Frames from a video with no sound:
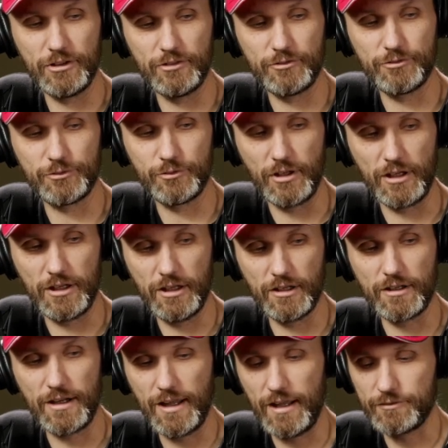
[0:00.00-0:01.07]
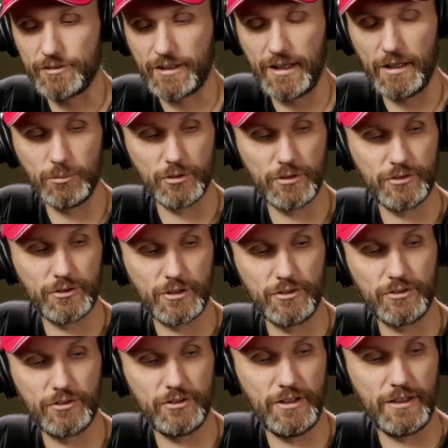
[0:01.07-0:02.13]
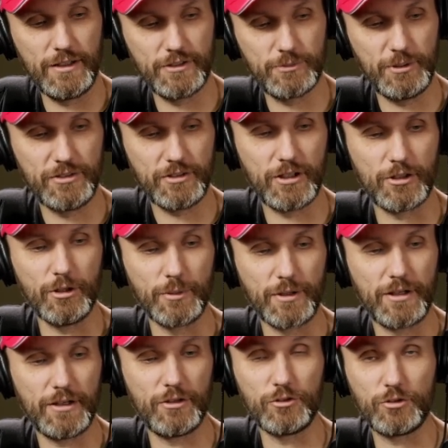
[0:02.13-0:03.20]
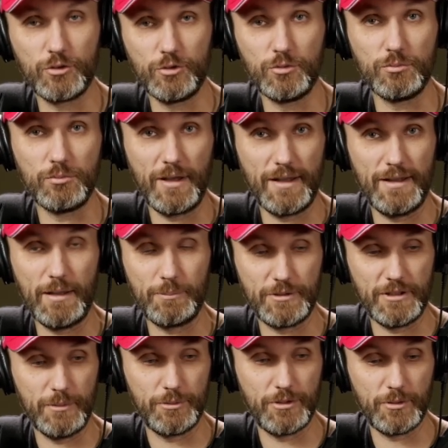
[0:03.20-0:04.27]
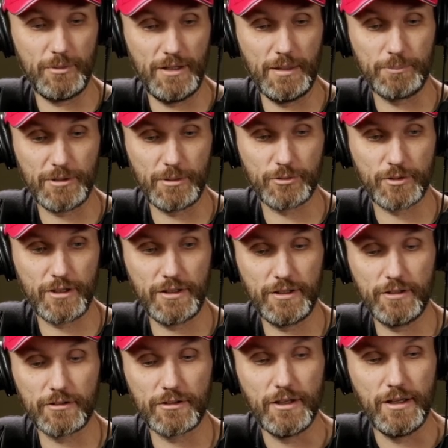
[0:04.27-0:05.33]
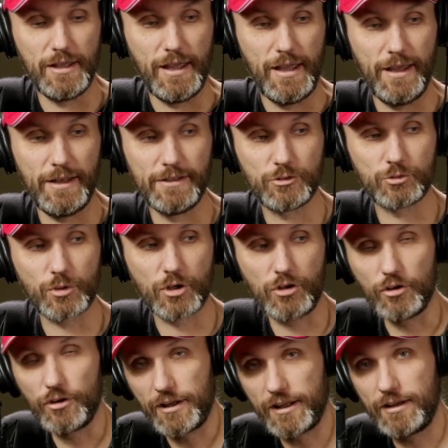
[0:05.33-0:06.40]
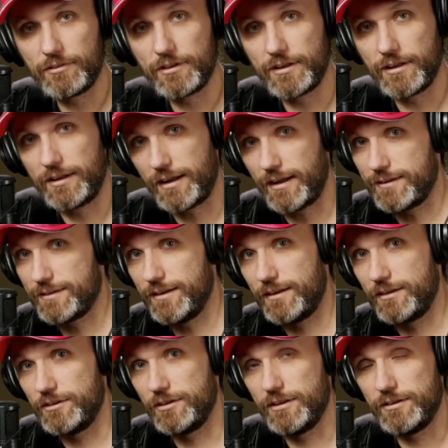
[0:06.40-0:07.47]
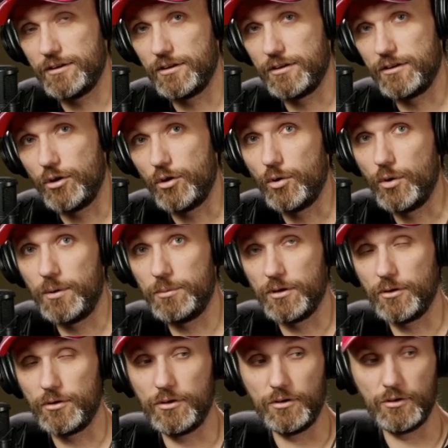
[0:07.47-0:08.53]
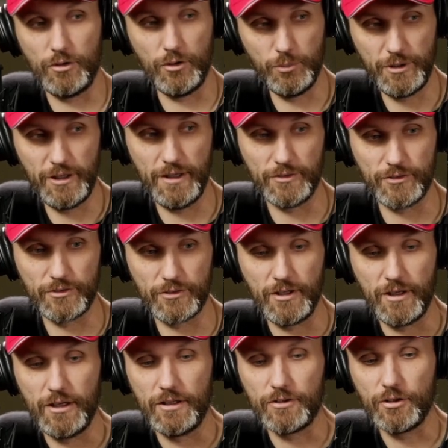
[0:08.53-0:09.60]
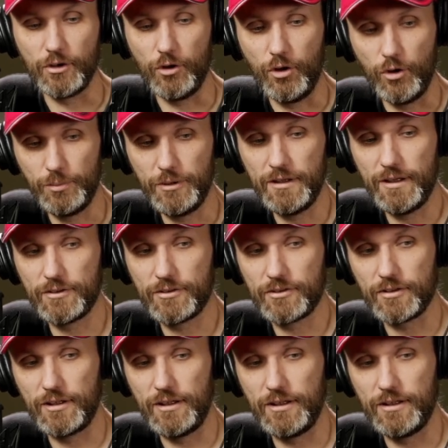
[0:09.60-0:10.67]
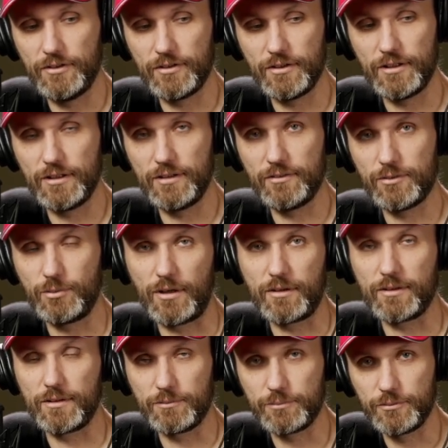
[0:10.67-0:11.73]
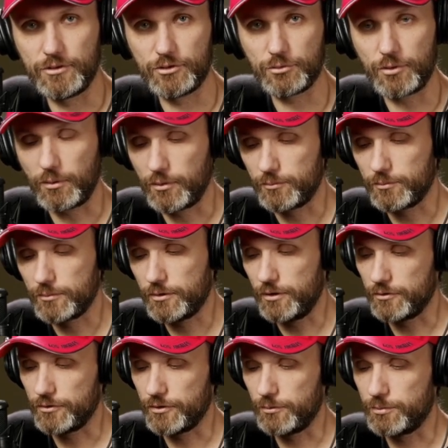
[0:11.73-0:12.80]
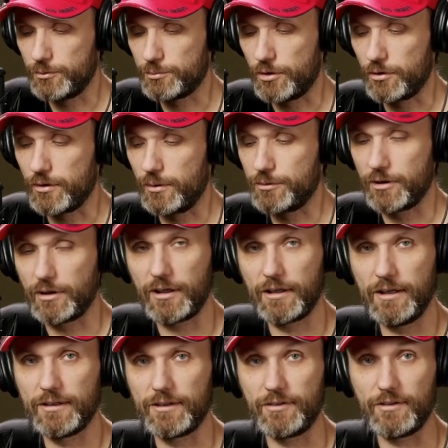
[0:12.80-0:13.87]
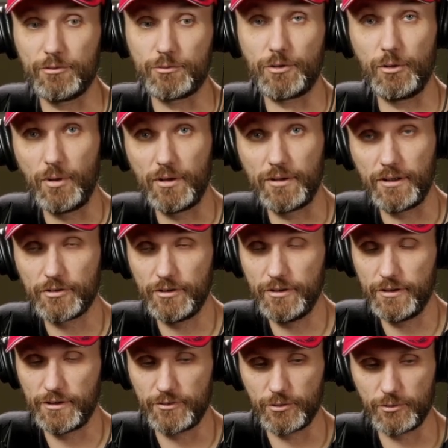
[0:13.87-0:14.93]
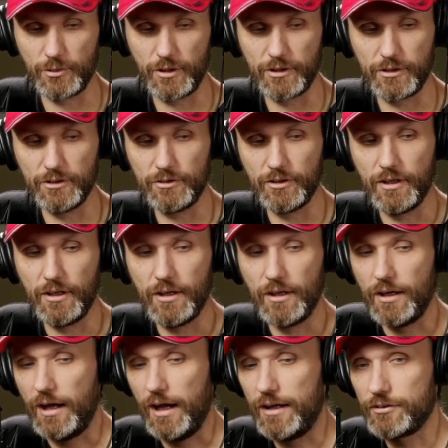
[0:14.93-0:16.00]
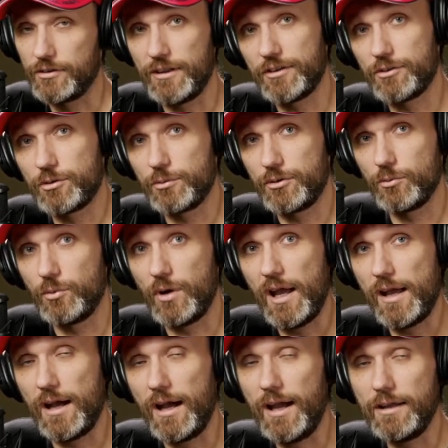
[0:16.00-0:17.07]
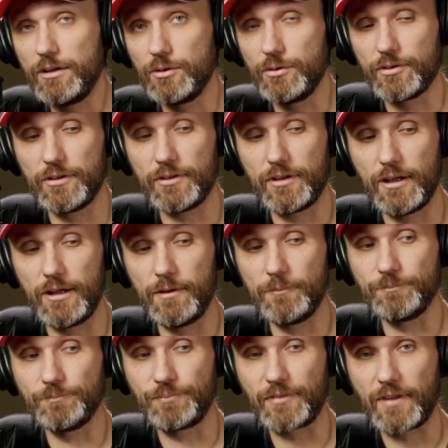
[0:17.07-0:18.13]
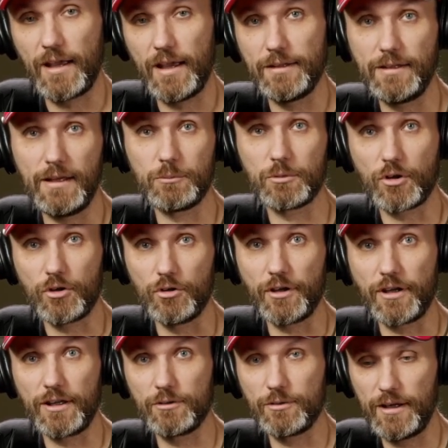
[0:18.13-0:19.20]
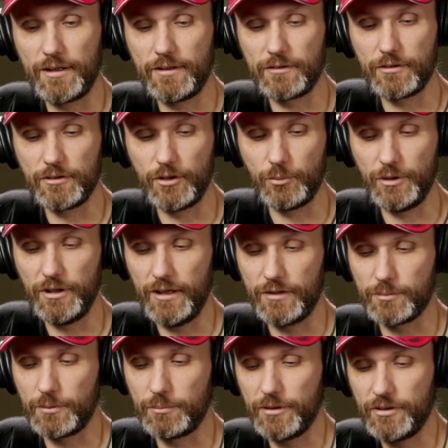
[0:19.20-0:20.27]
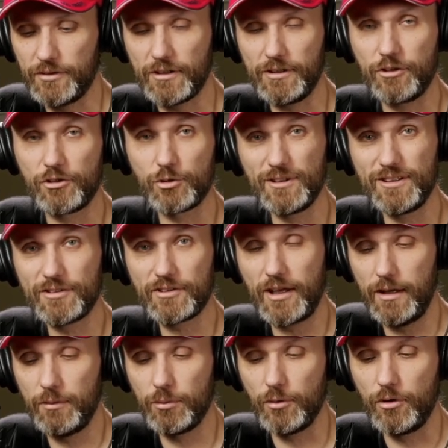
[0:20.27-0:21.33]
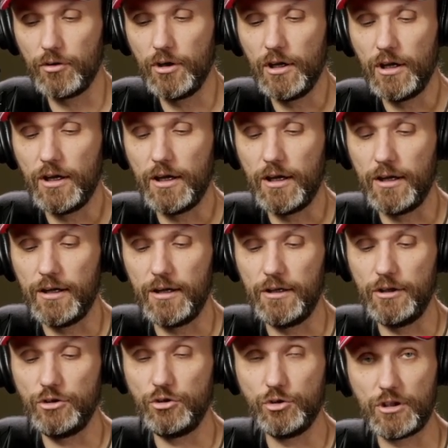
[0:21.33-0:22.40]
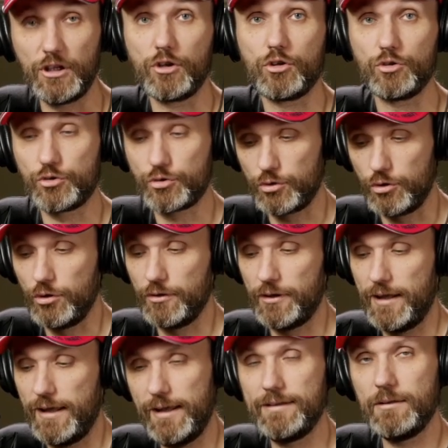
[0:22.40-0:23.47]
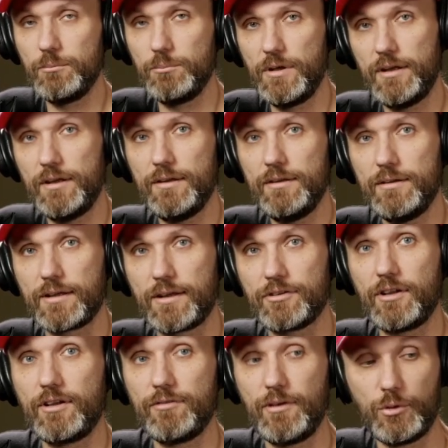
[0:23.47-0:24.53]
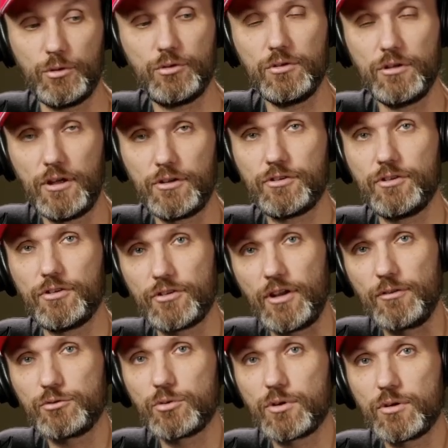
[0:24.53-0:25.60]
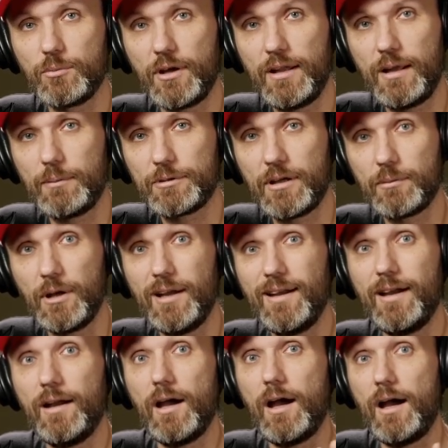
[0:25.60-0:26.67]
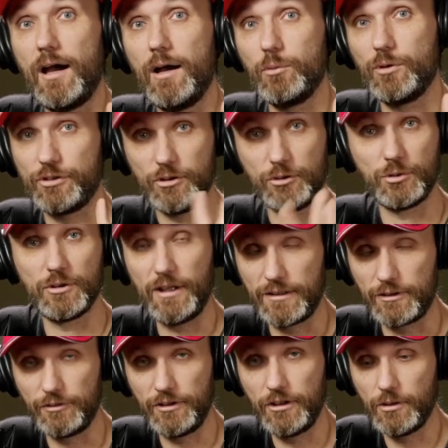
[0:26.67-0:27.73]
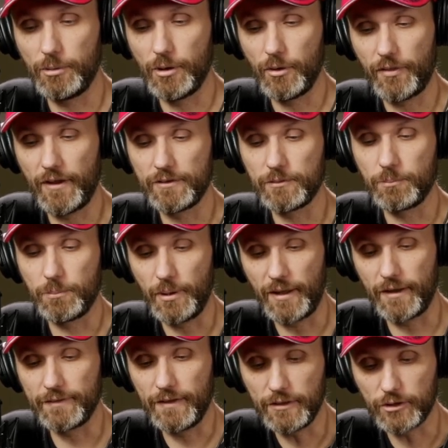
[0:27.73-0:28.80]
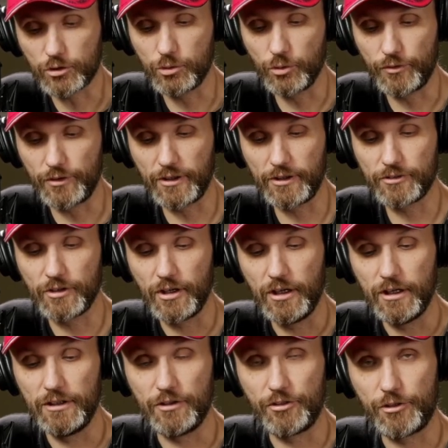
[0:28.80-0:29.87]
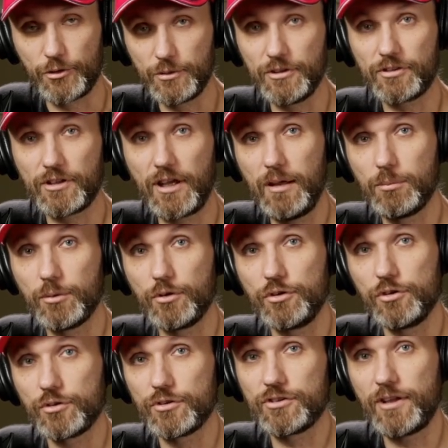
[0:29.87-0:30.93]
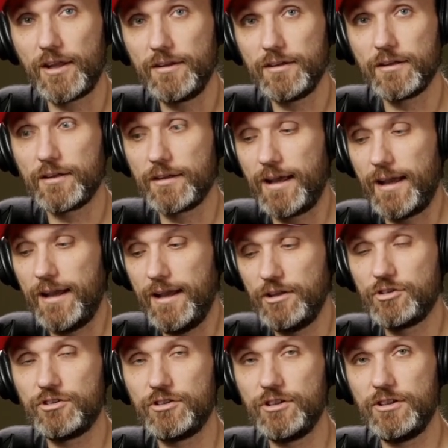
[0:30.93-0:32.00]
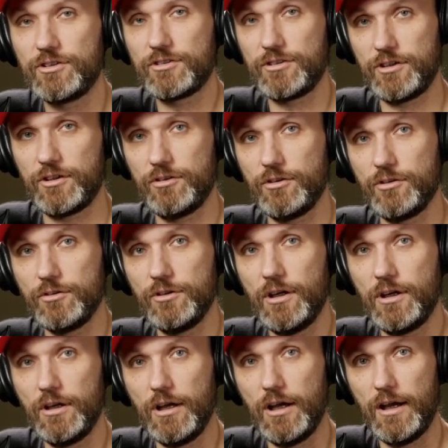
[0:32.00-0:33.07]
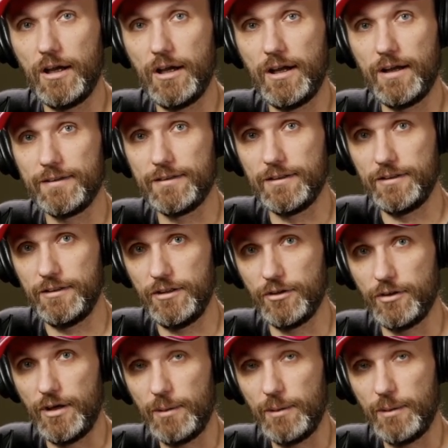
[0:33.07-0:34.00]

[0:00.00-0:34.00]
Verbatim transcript: if here I have the cable as you can see, and it's basically going here to my laptop. So my laptop's right here, and it's recording everything, like I said, on on OBS. So OBS is uh, it's one of the streaming you know programs they can get. It's a free one actually, and it's really good. Uh, so that's the reason why I use it, um, and I'm recording it right there in OBS. But basically, through this cable, uh, you can control the ATEM Mini. Like I said, if I were to launch the software on my laptop, uh, which I'll do another video about that. But another cool thing is through this cable, you're sending HD signal, uh, the you know